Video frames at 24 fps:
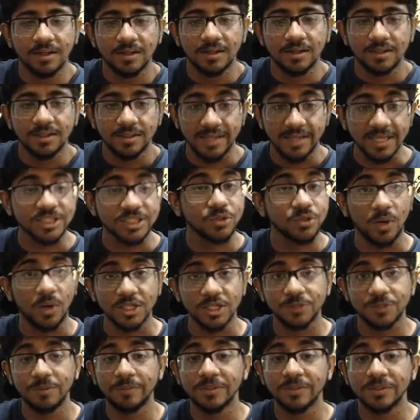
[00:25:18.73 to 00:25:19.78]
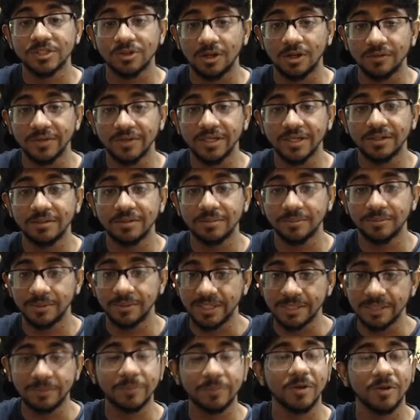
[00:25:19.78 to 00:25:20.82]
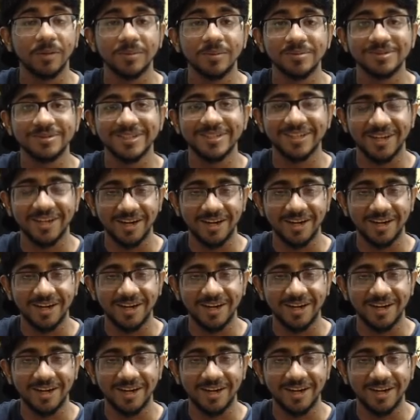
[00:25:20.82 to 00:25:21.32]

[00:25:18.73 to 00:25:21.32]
Next, watch people solving DP problems.